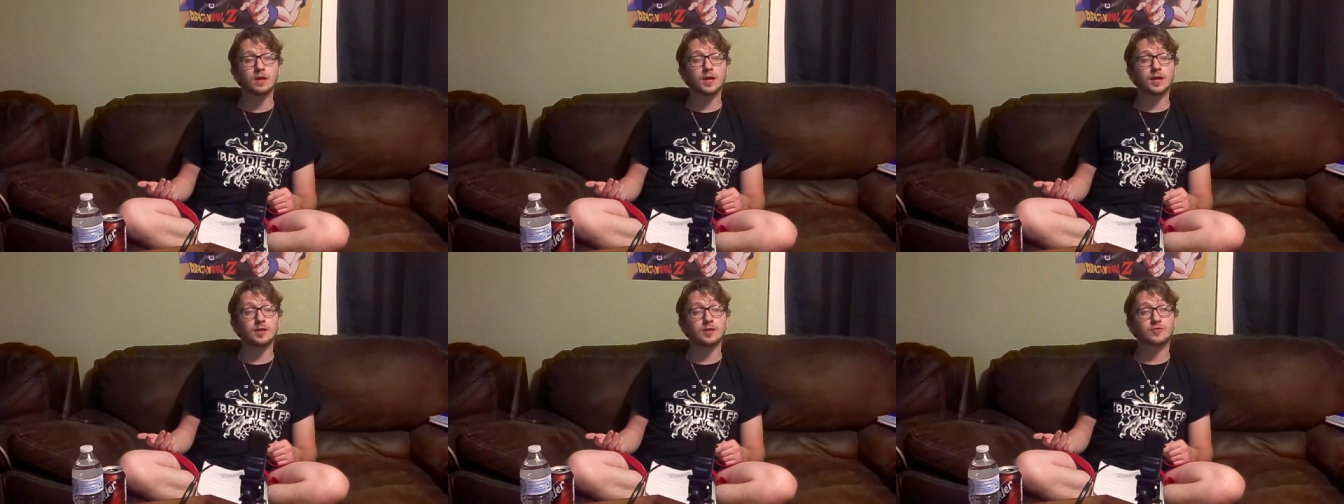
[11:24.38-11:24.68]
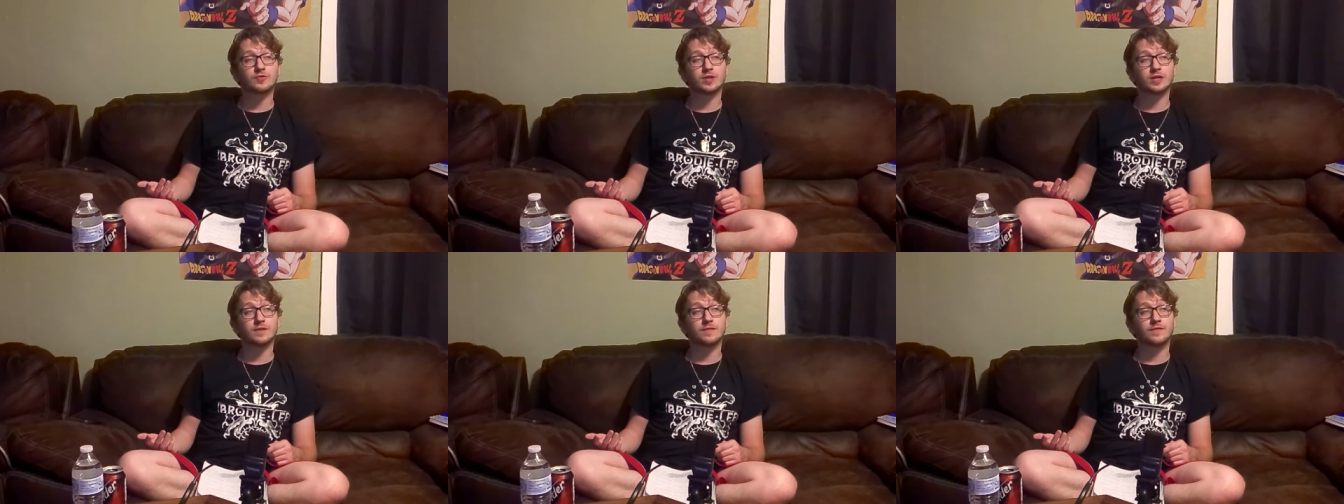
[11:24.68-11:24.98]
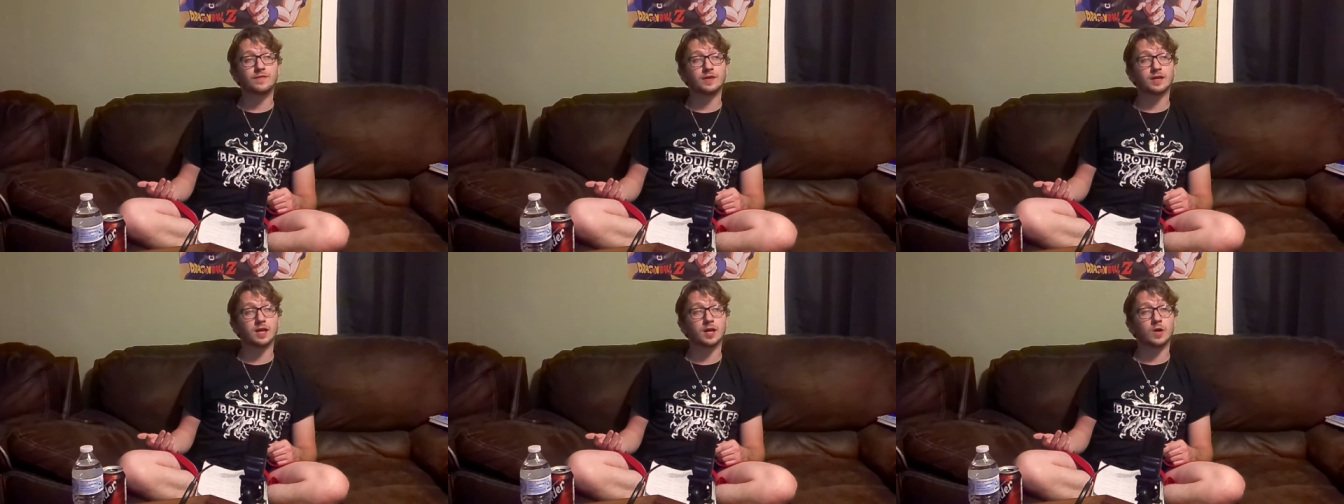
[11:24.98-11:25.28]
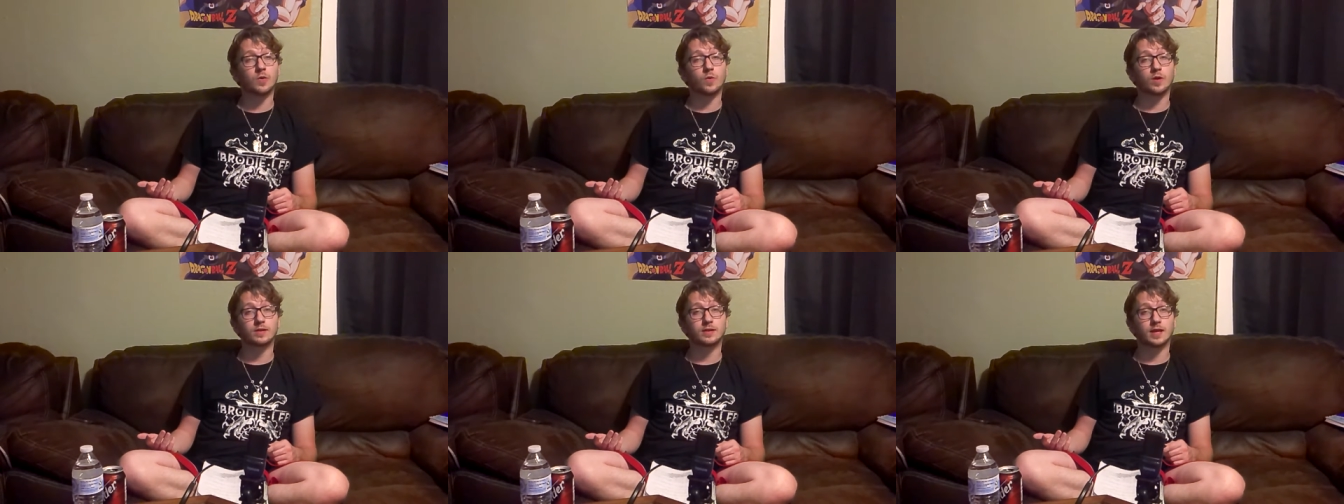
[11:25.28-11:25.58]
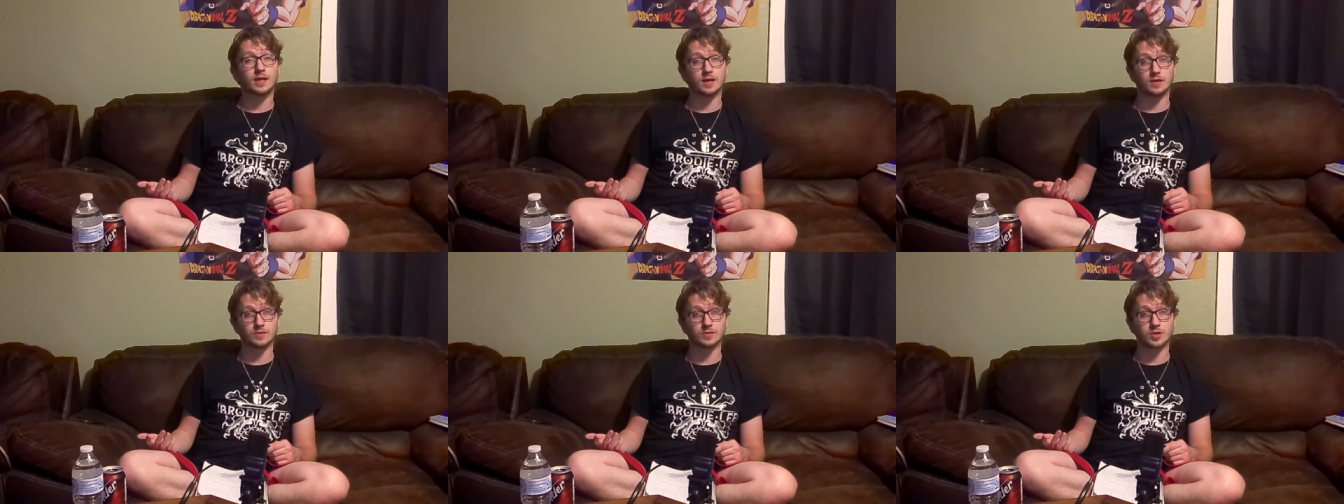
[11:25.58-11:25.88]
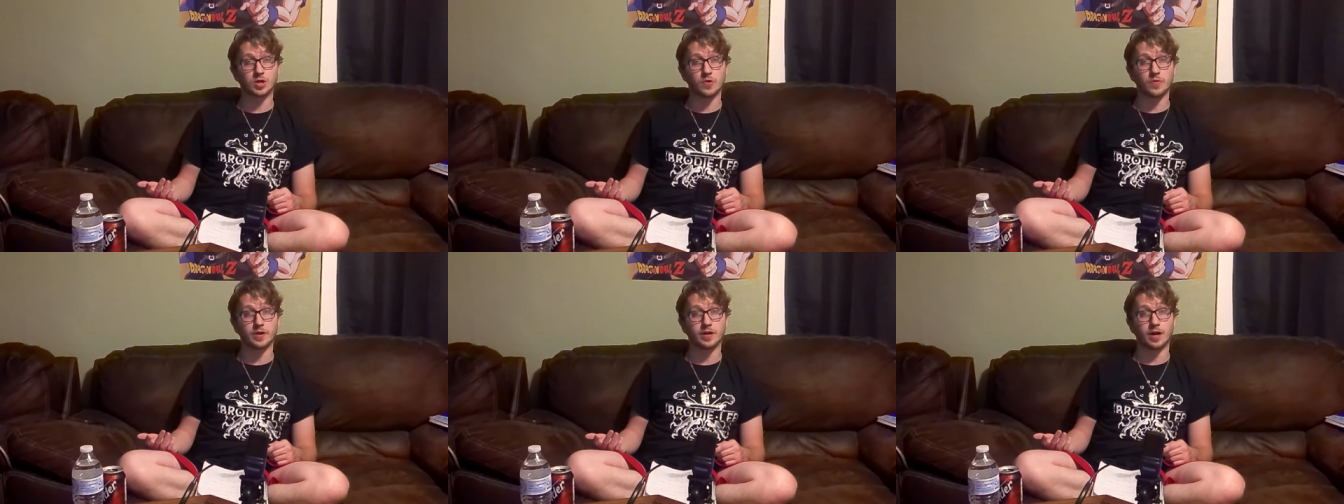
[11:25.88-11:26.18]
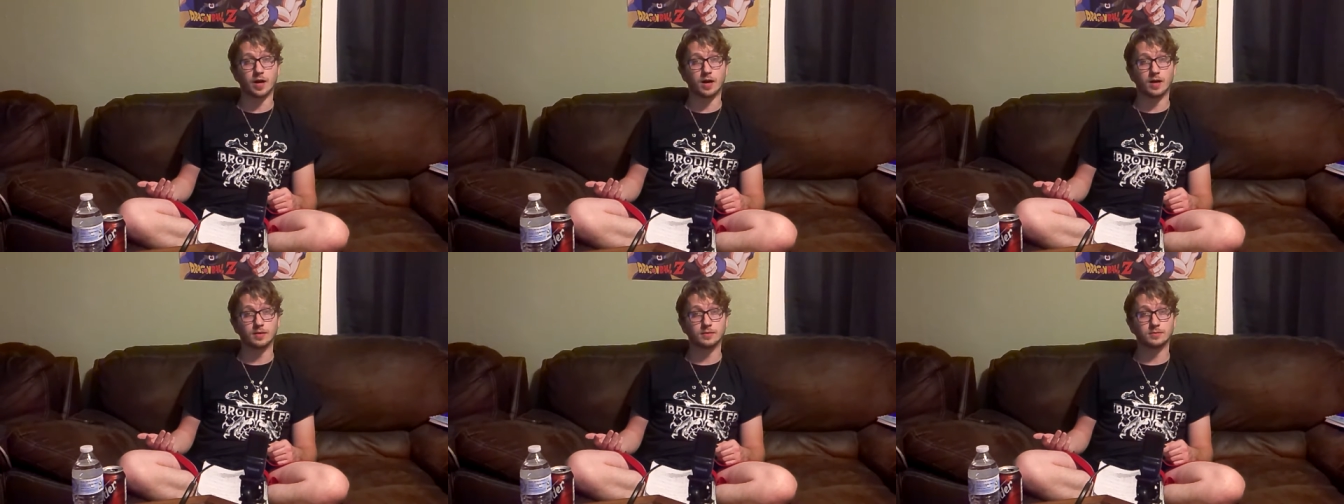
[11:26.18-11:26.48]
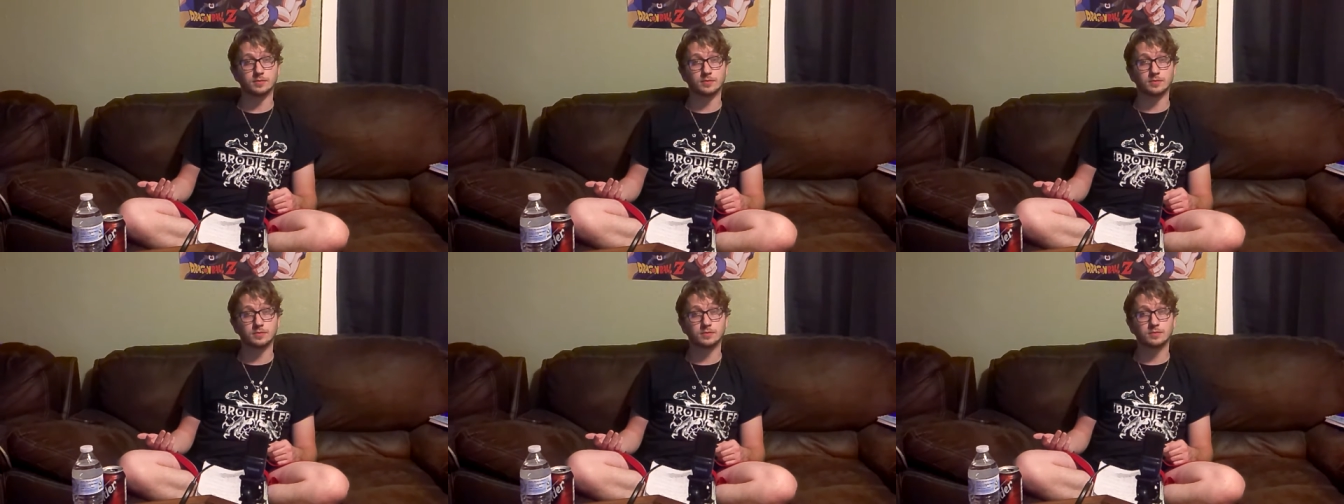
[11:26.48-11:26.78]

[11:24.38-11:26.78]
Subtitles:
and trying to figure out what the hell's going on.